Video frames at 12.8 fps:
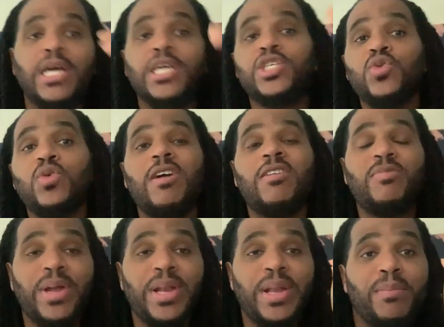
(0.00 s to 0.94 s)
And I show
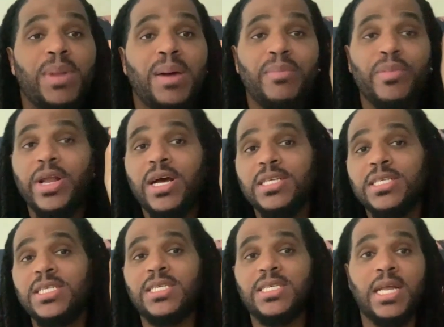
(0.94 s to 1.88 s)
off on them black brother and
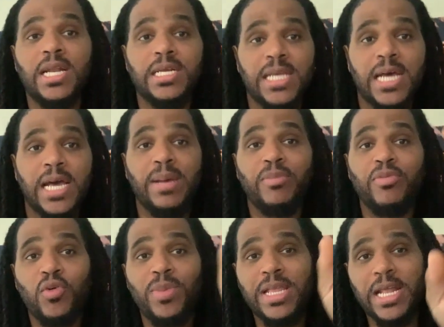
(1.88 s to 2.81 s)
sister. And I say, I am
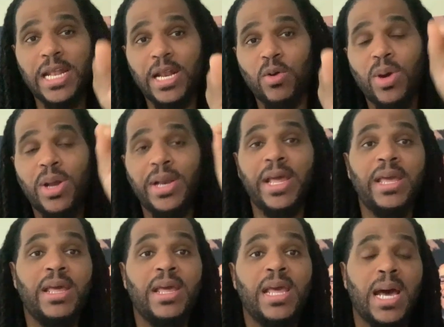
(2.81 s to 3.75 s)
so better than I one
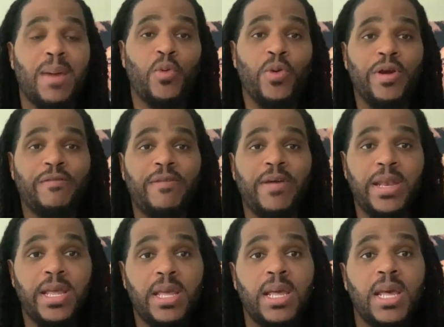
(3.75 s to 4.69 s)
day. I'm a wear
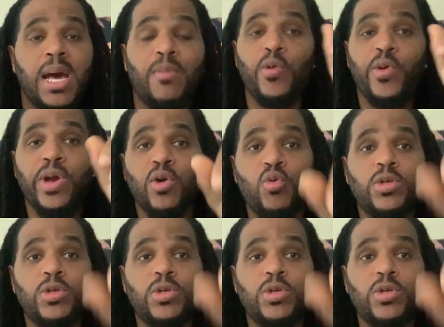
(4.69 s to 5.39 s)
Fendi. I'm a wear